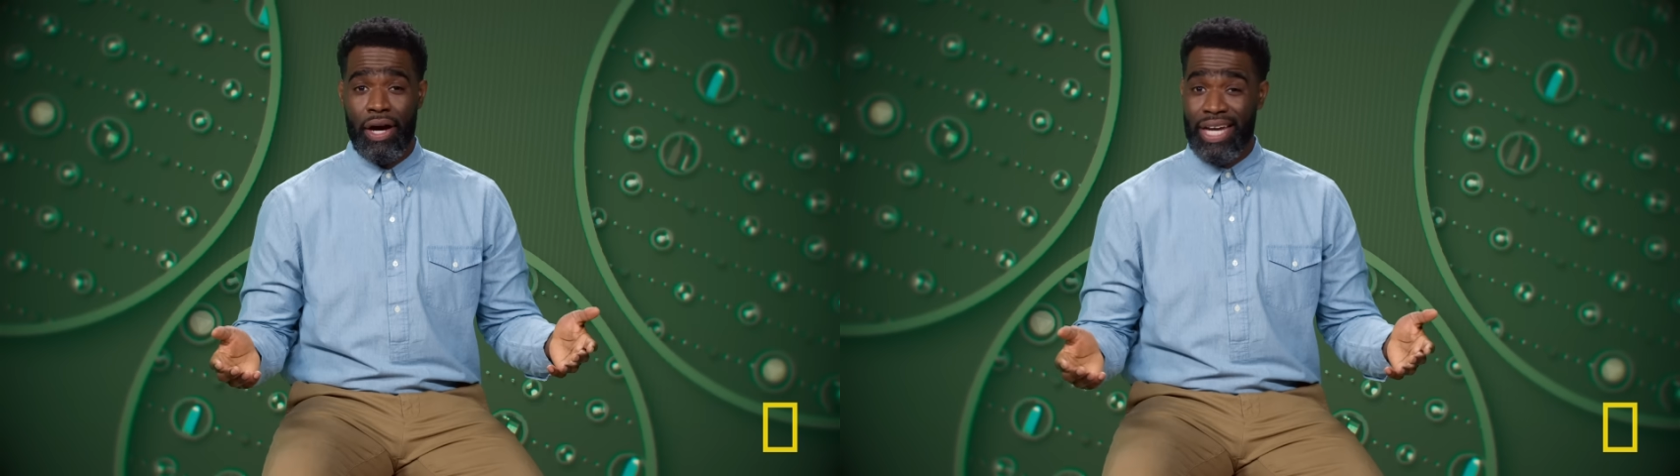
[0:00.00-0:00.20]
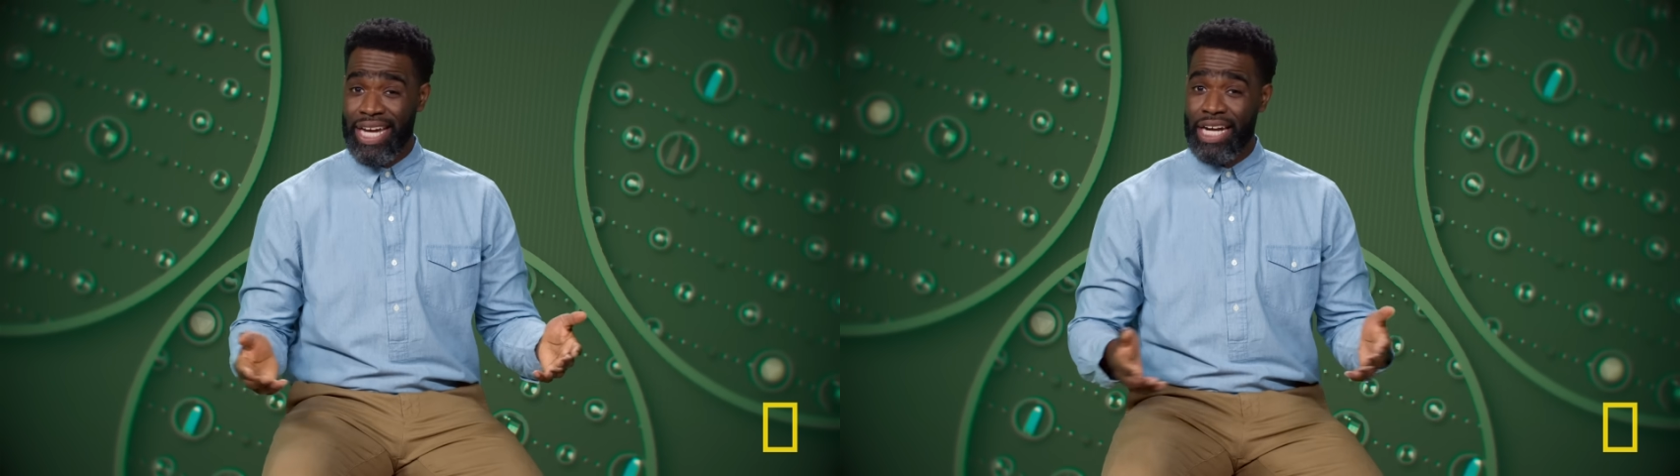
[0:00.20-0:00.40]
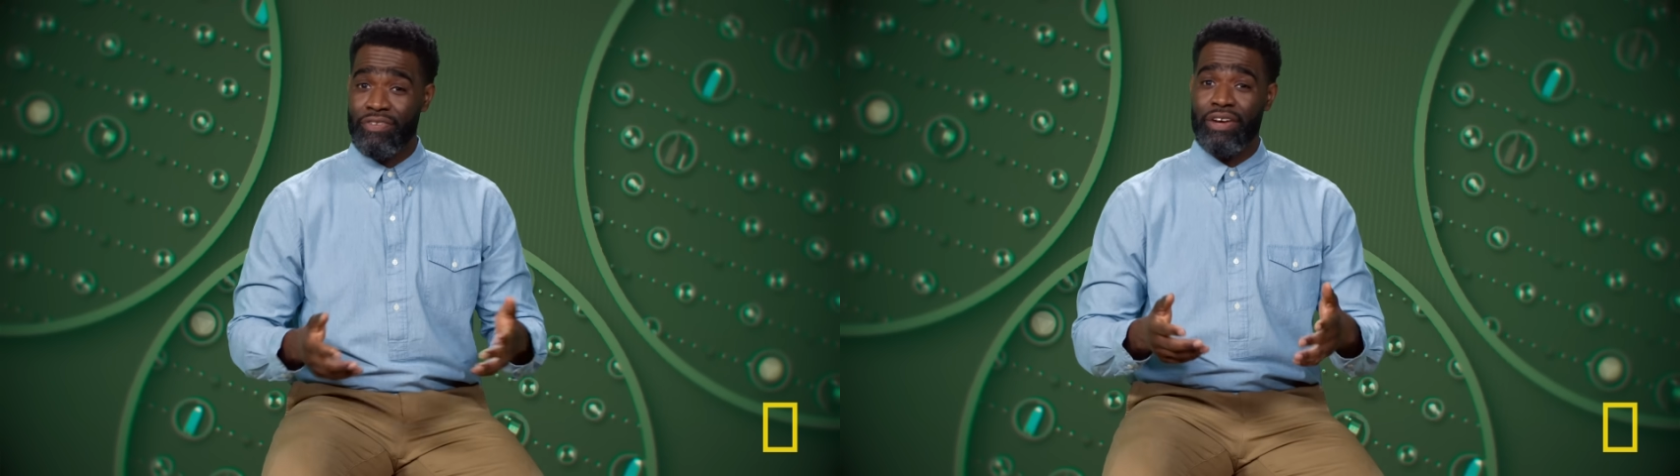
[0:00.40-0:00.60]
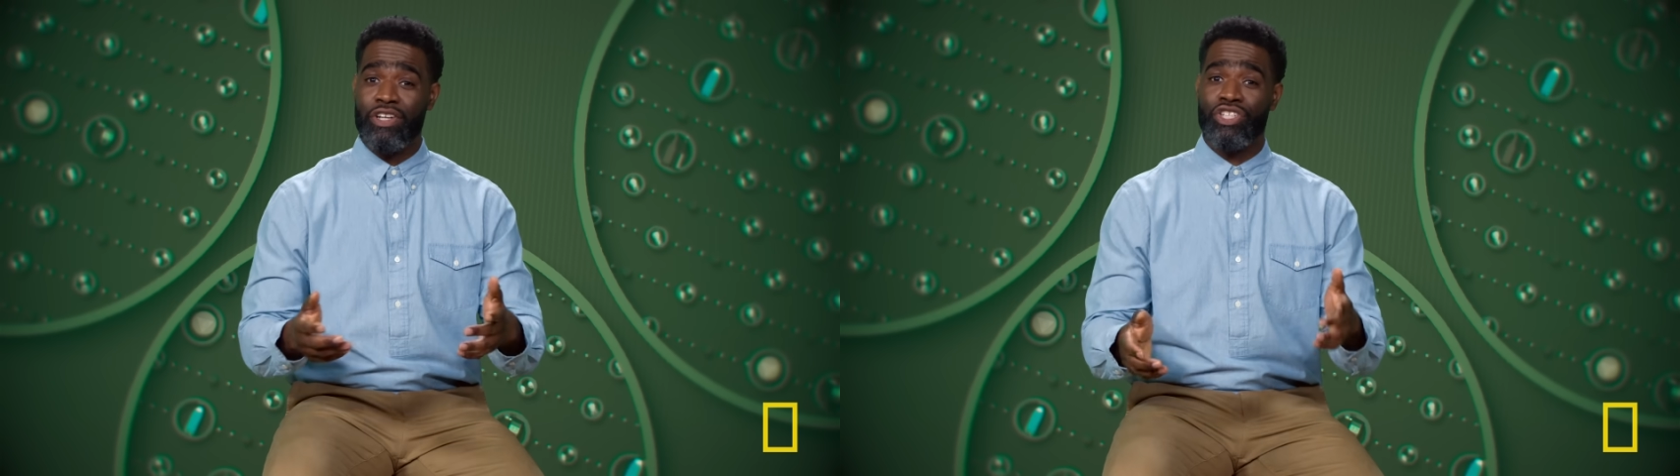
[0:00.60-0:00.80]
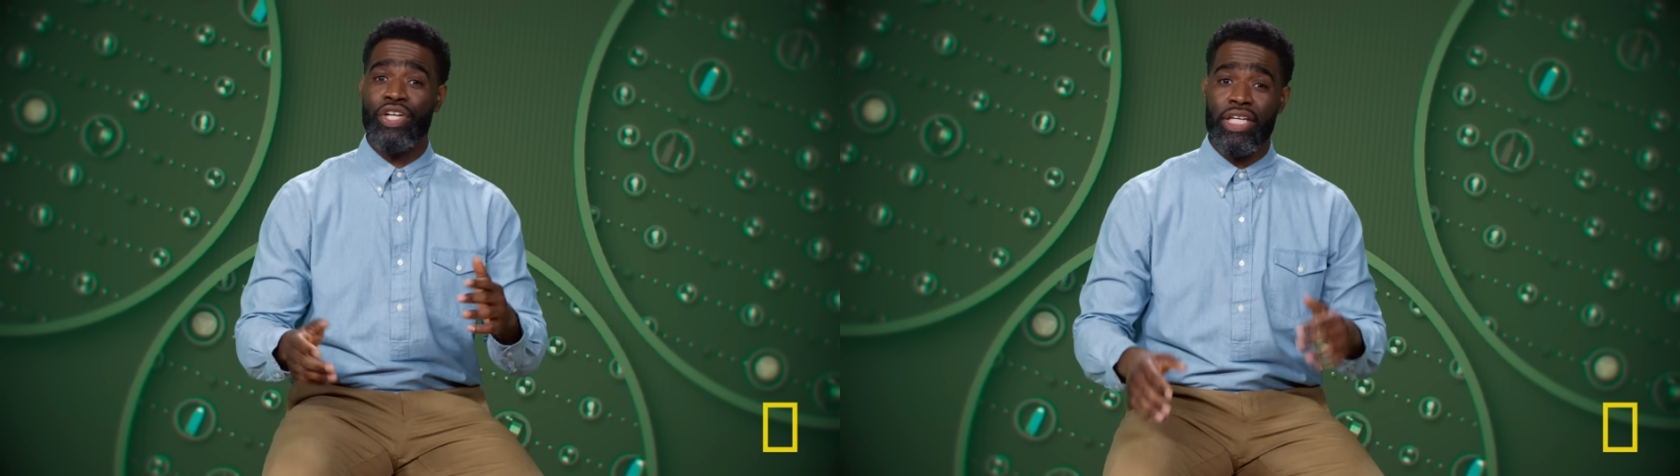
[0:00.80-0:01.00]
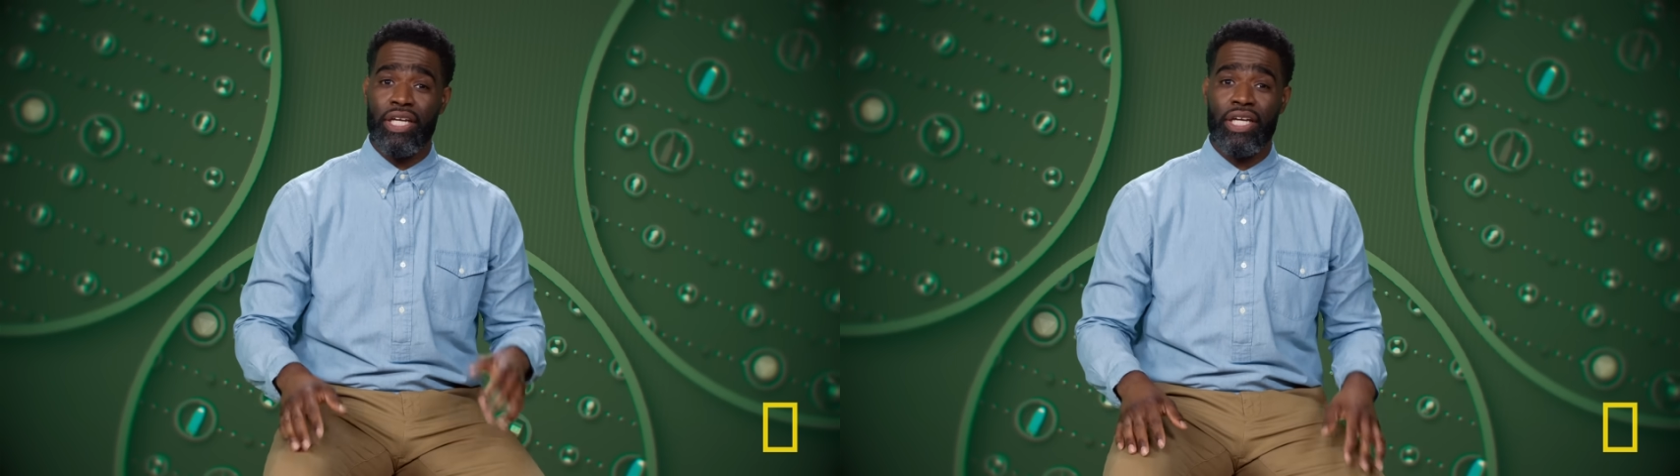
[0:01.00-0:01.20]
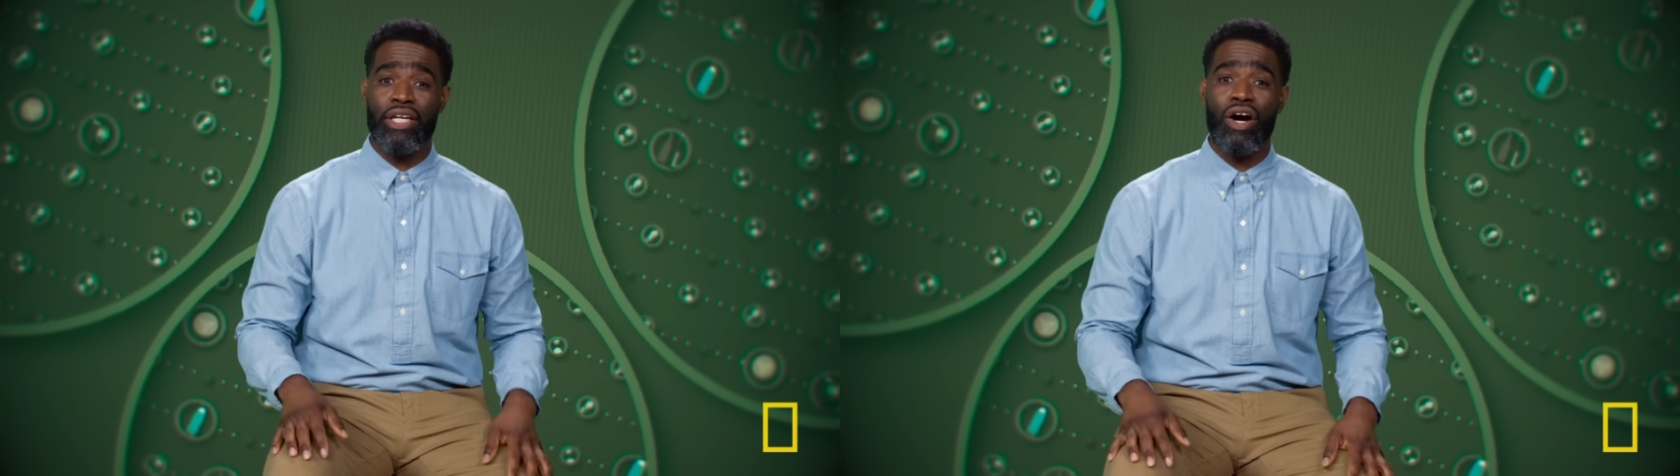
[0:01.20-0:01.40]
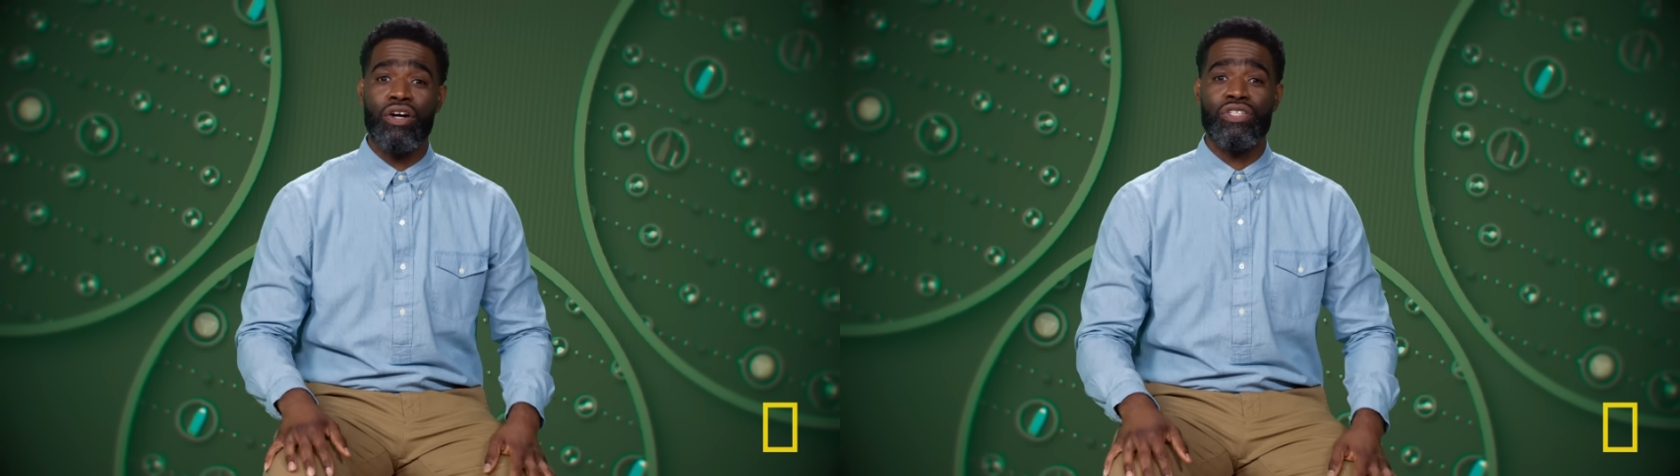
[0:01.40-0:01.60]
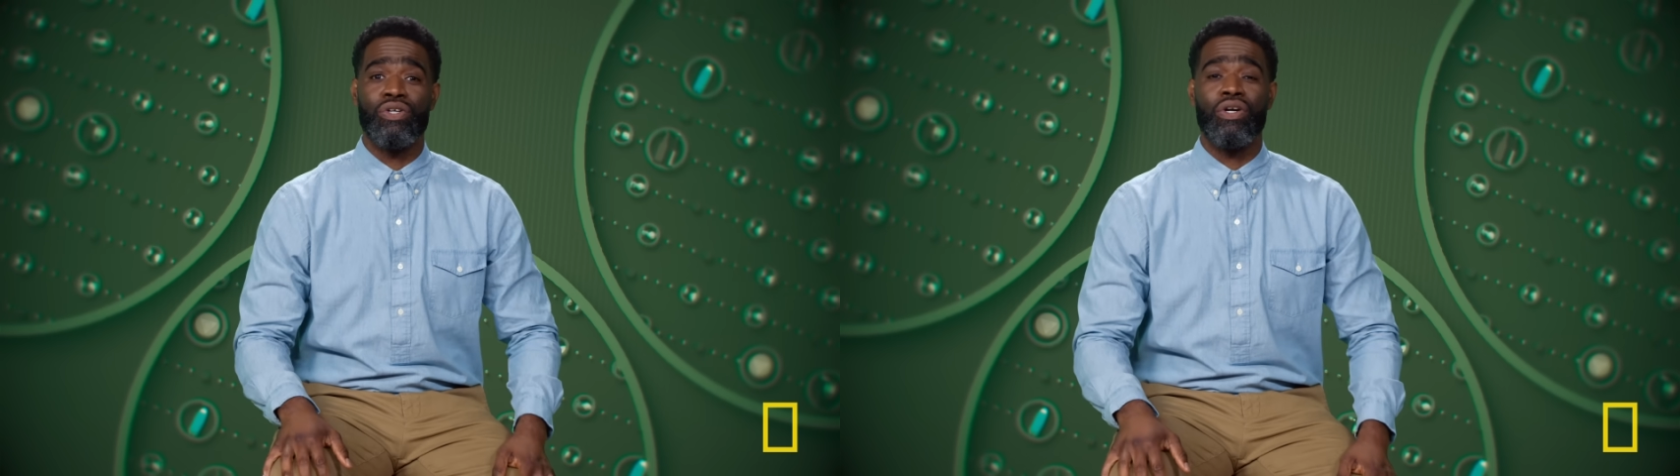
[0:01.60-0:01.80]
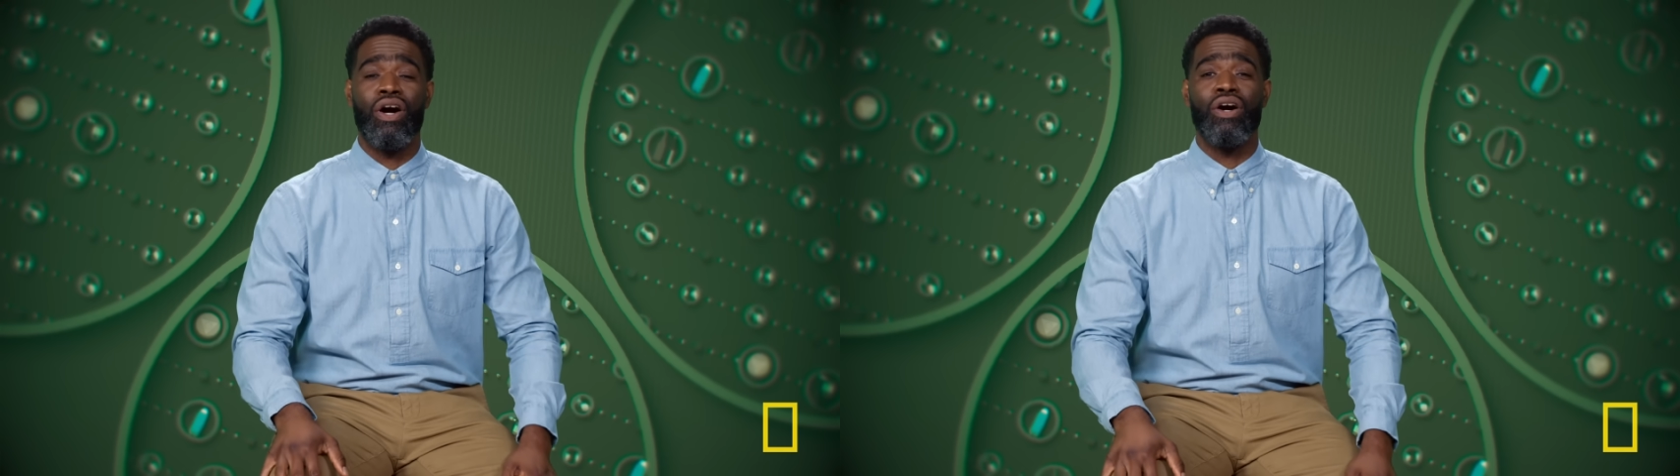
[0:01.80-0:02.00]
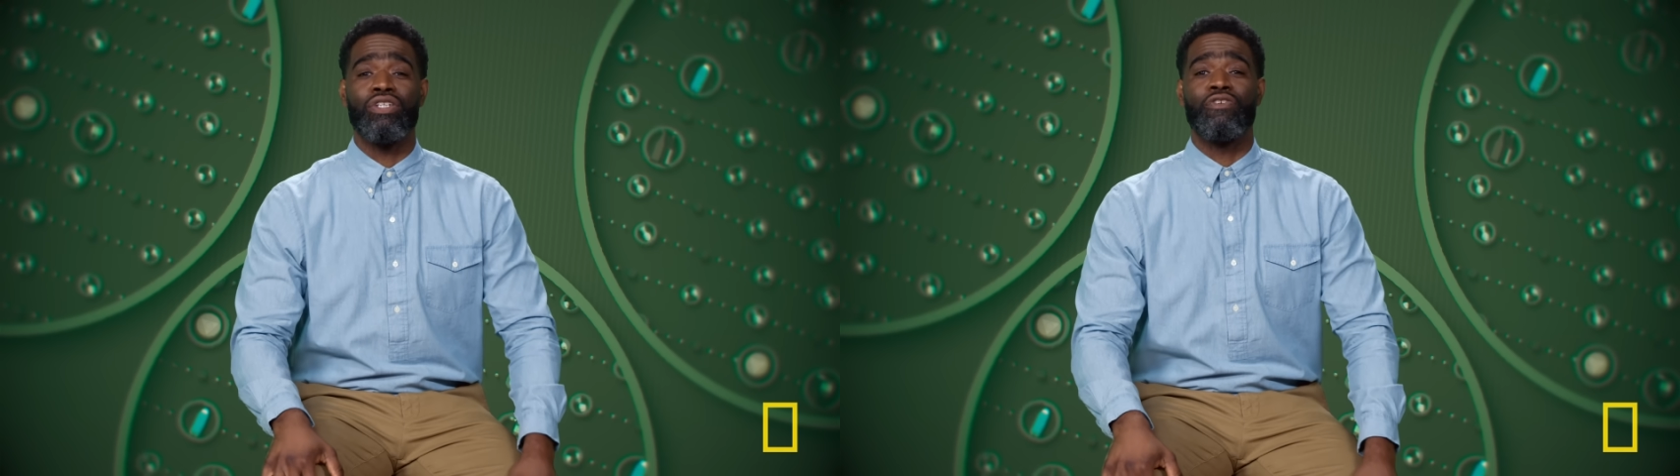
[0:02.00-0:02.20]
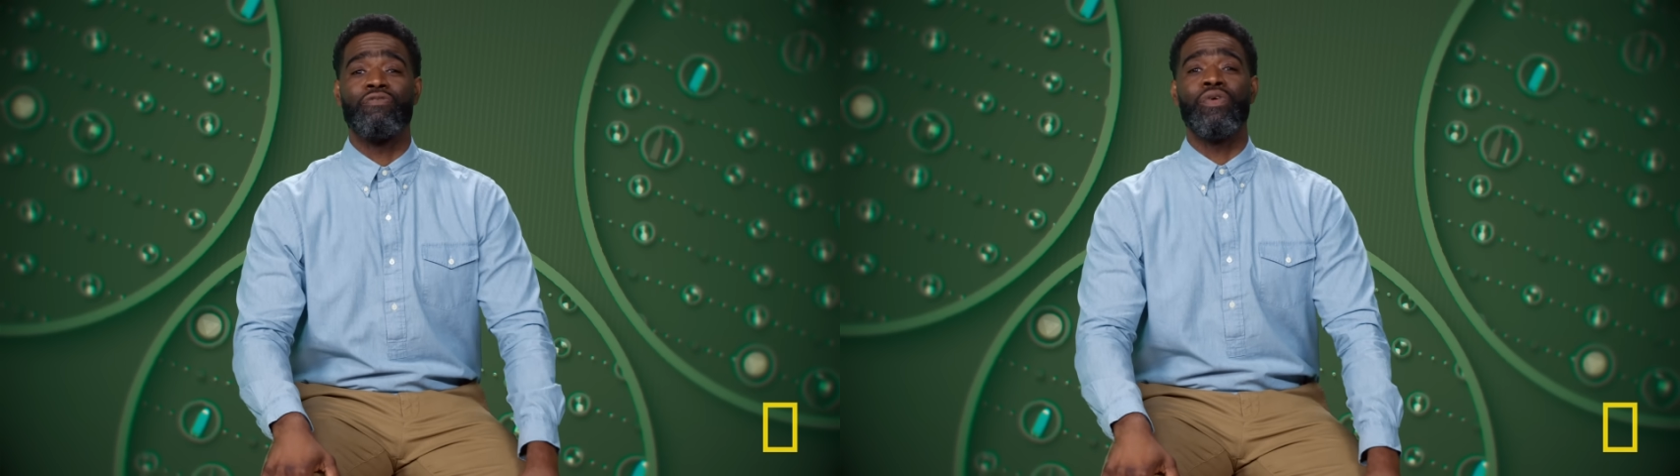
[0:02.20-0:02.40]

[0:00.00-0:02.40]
A night of heavy drinking can also cause